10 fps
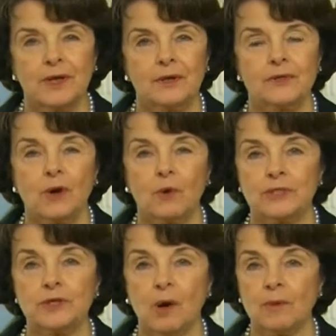You know,
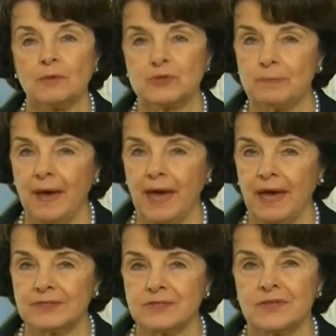when DOMA was
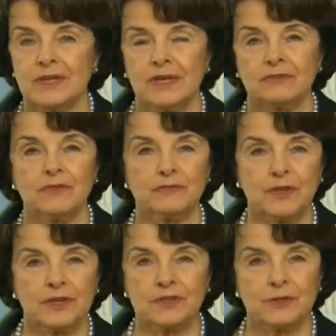passed
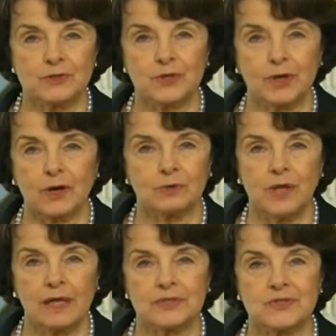15 years ago,
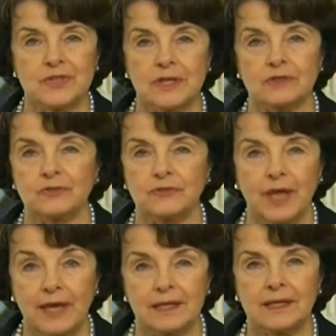not a single
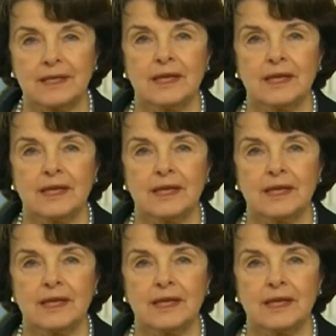state